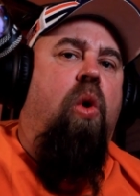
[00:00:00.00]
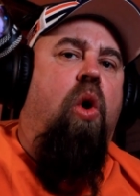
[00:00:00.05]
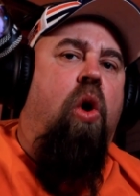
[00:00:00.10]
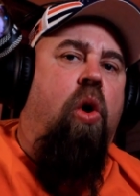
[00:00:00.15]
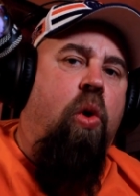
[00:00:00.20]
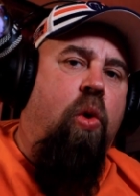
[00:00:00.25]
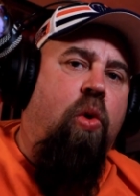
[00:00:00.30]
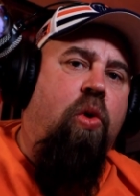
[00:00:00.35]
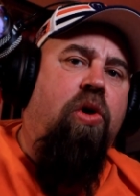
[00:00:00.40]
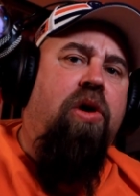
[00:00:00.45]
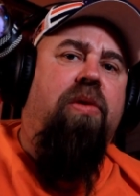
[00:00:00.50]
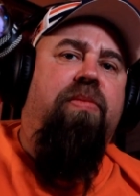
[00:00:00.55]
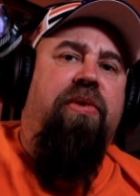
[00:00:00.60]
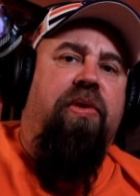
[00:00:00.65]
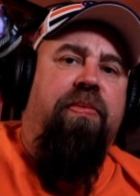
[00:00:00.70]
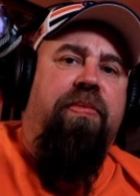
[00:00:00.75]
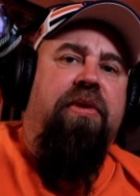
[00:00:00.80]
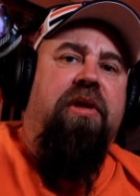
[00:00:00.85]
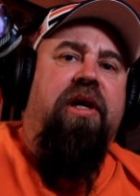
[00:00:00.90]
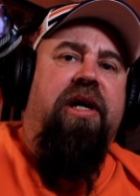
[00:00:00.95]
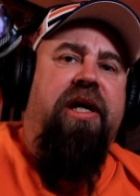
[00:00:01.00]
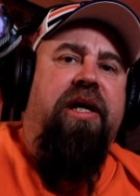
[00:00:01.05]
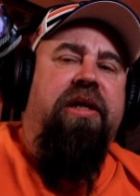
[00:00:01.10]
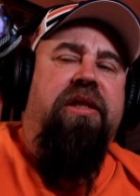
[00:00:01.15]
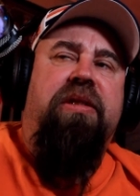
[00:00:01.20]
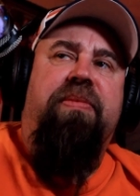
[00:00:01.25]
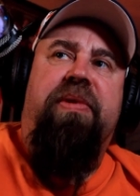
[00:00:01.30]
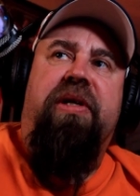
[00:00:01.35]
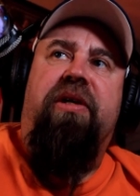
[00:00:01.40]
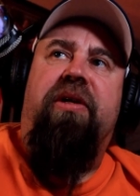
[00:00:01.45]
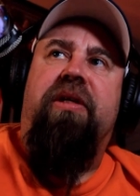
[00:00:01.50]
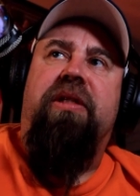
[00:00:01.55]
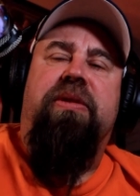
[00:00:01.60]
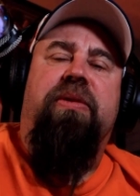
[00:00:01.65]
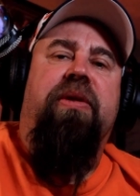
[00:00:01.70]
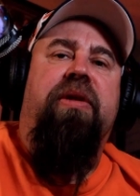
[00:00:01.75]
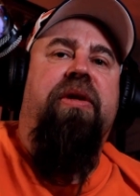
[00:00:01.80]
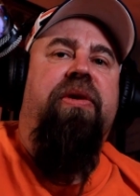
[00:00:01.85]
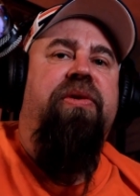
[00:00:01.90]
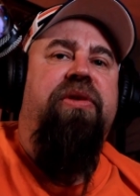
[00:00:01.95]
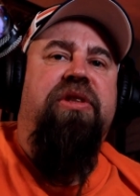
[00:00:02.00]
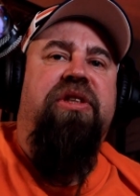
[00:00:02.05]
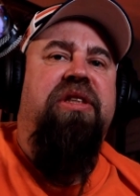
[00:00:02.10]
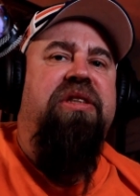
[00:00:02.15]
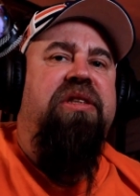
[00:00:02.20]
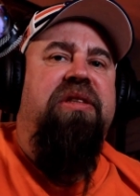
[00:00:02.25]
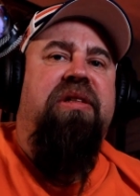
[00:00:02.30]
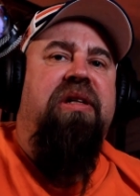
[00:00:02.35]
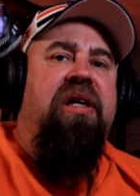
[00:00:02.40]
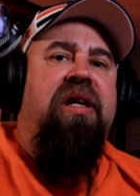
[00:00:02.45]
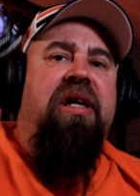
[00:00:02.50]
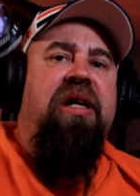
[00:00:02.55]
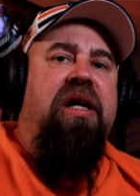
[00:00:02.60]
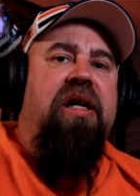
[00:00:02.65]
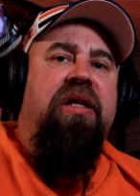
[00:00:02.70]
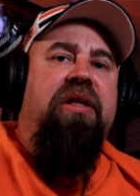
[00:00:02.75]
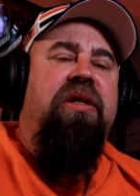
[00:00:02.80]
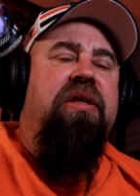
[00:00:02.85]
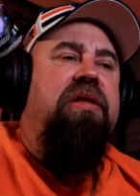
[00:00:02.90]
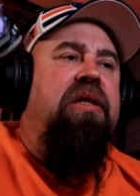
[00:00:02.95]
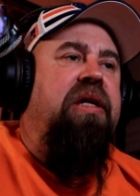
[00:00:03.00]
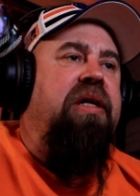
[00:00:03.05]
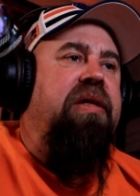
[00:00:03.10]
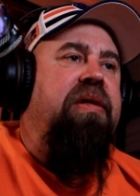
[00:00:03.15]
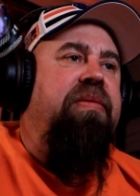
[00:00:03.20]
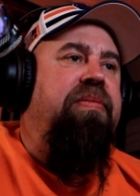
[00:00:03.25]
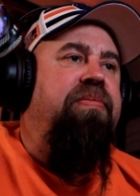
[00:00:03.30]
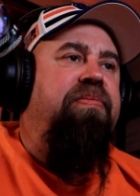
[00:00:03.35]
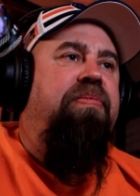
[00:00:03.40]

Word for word: horrible play, to be honest with you. It just looked like